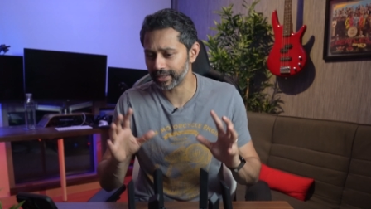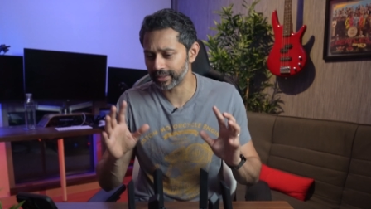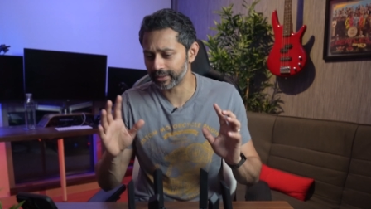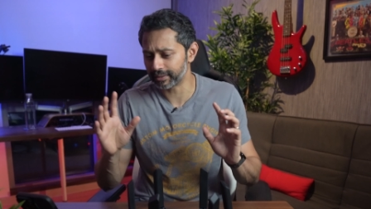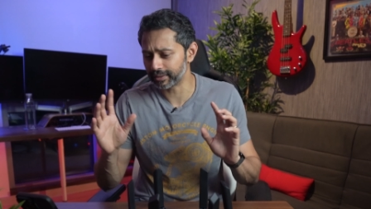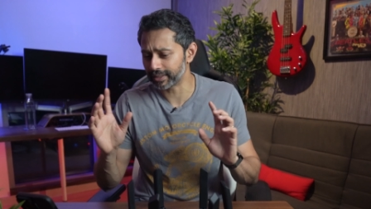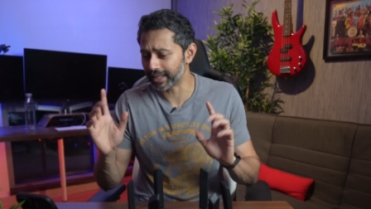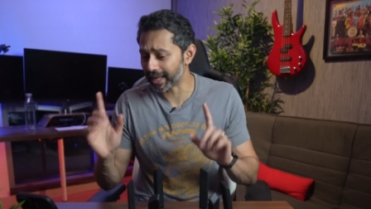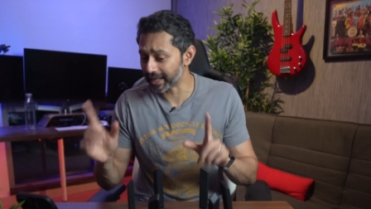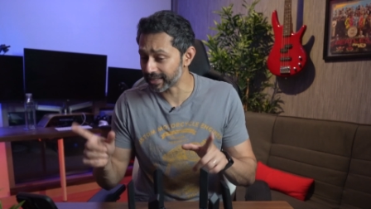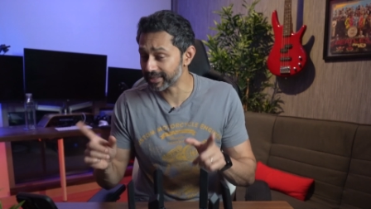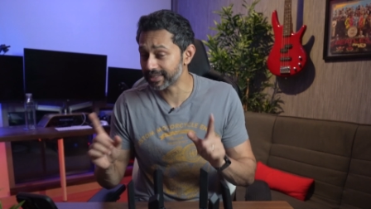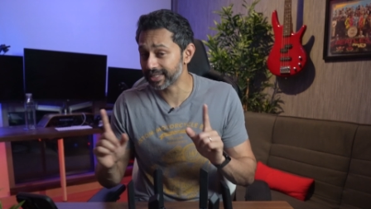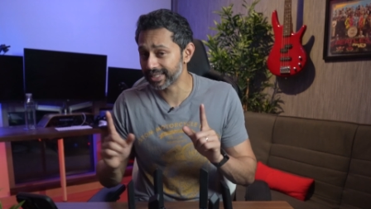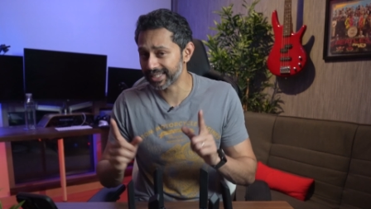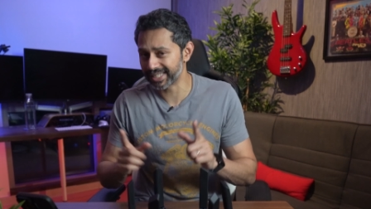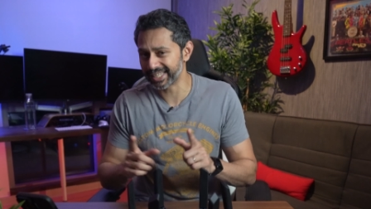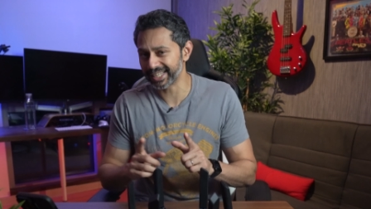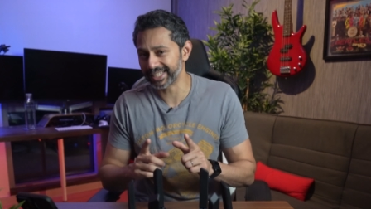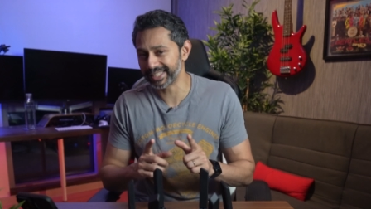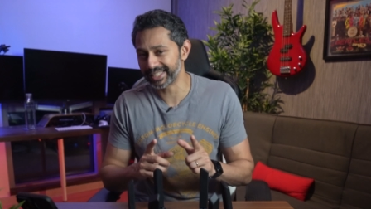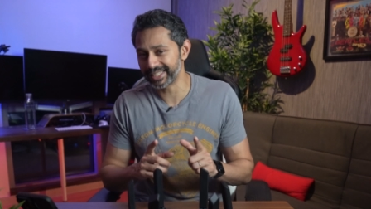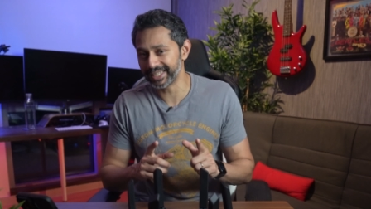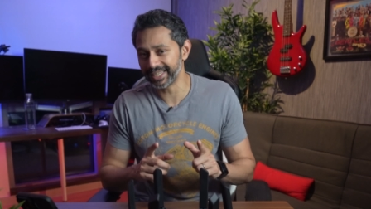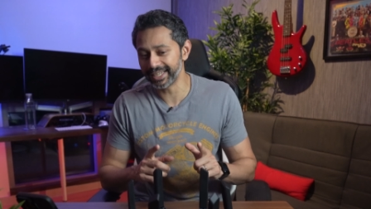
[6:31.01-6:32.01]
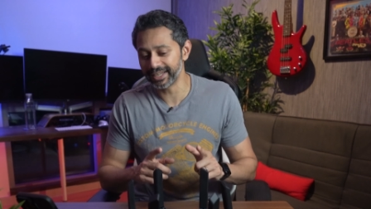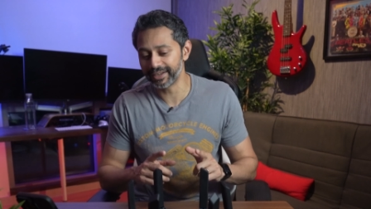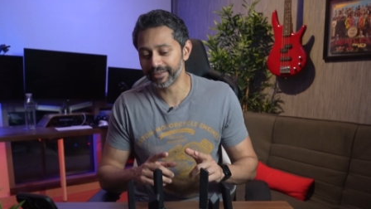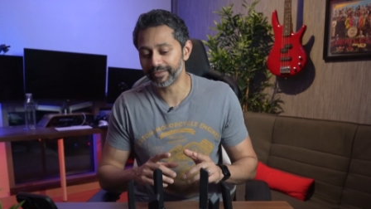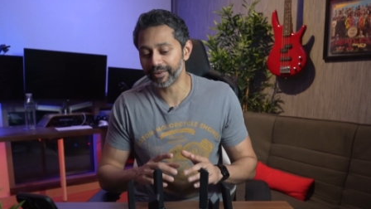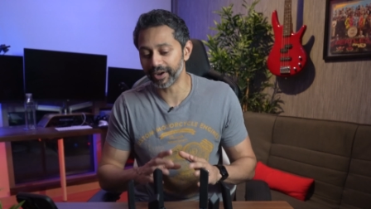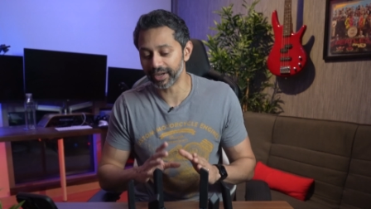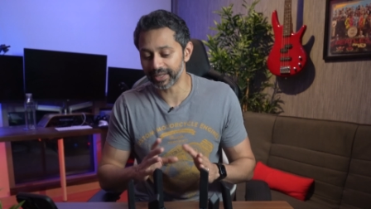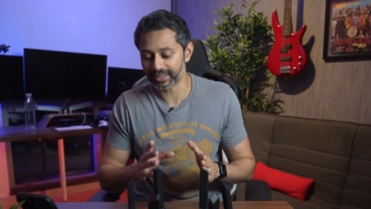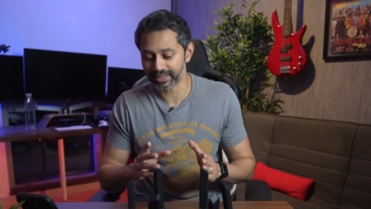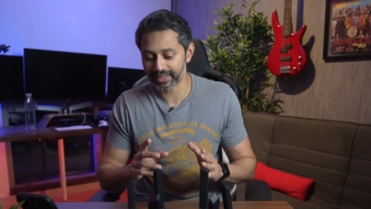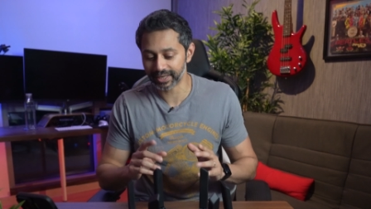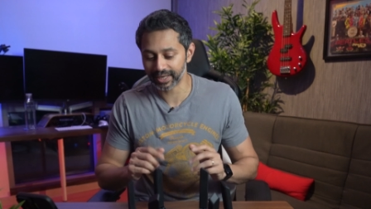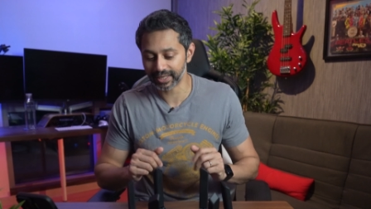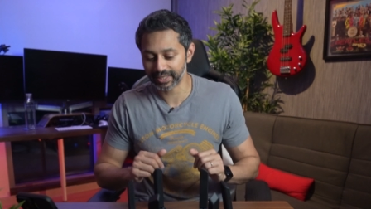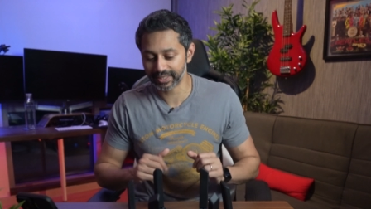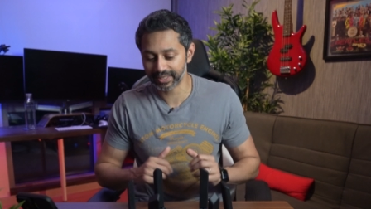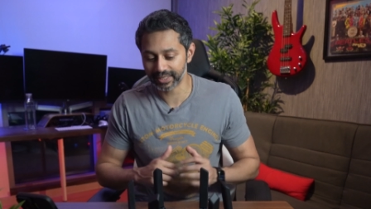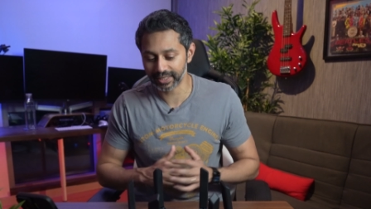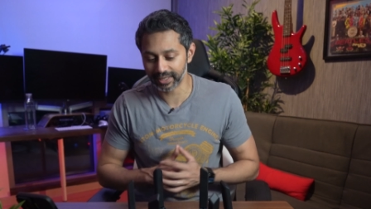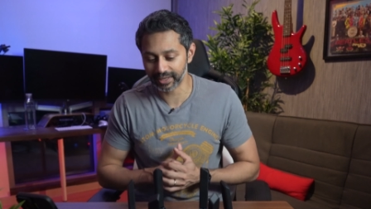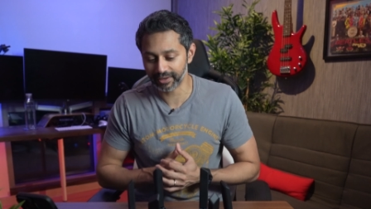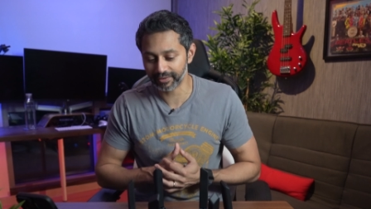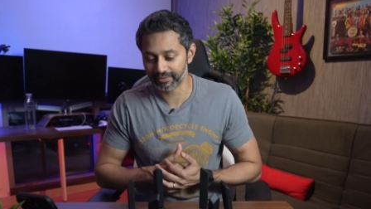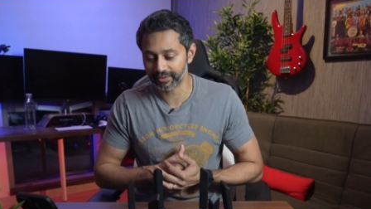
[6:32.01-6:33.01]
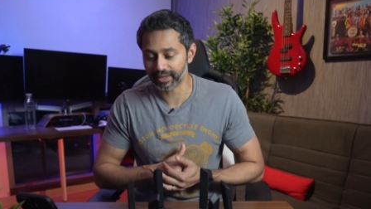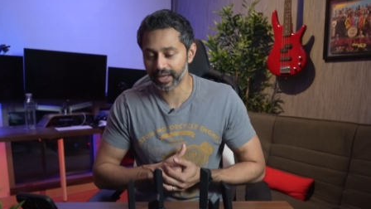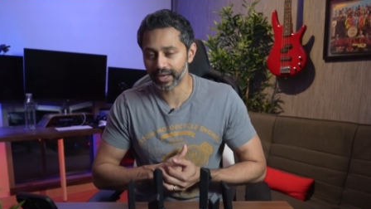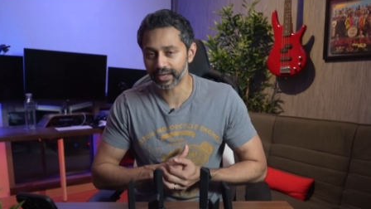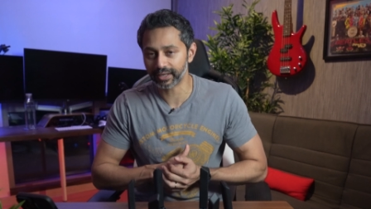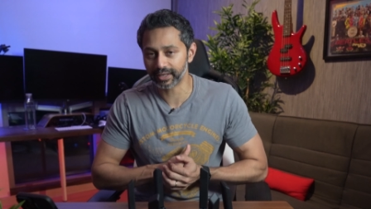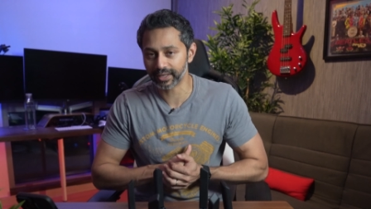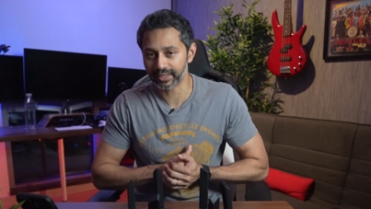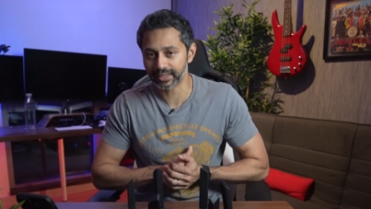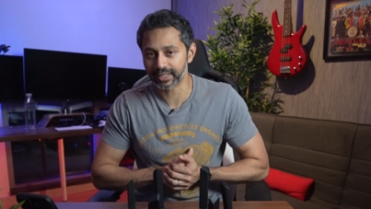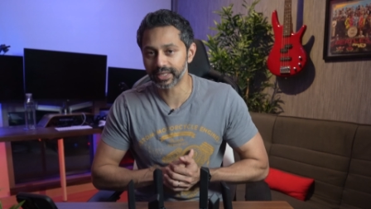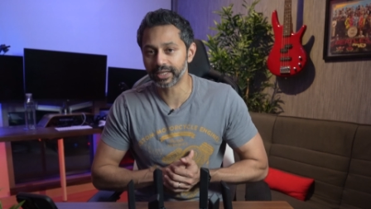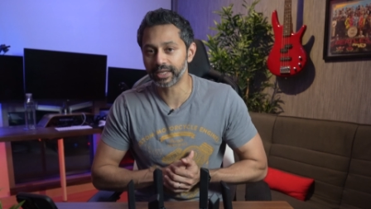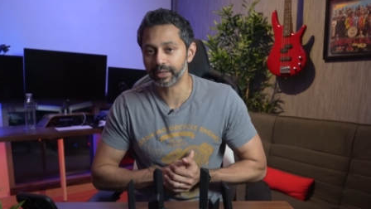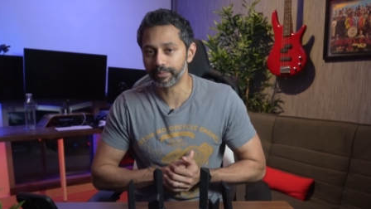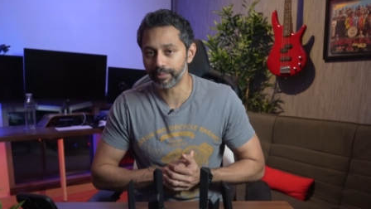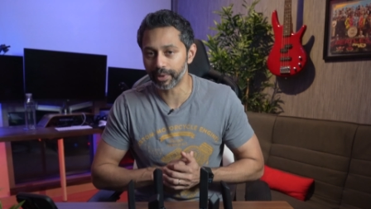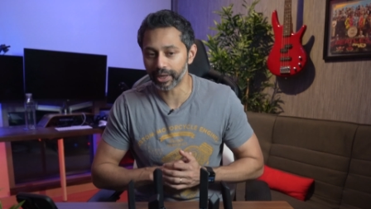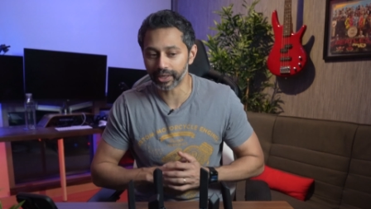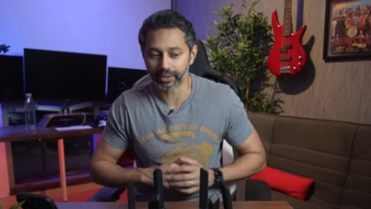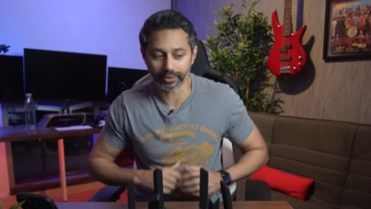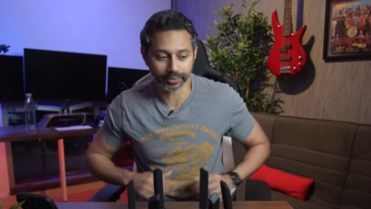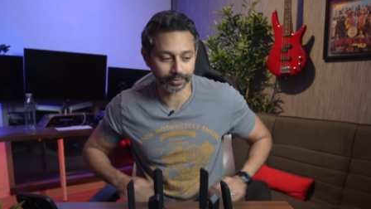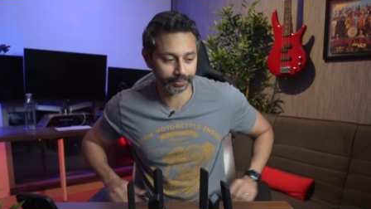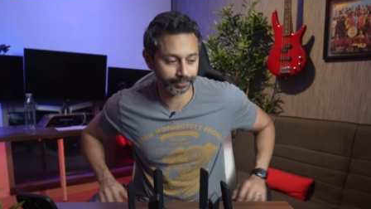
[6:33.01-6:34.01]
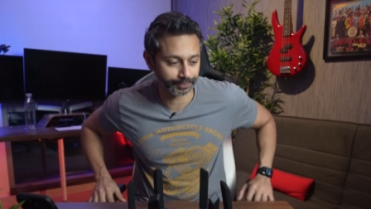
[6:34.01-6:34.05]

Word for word: and that's a six E device. Let's see if that does any better.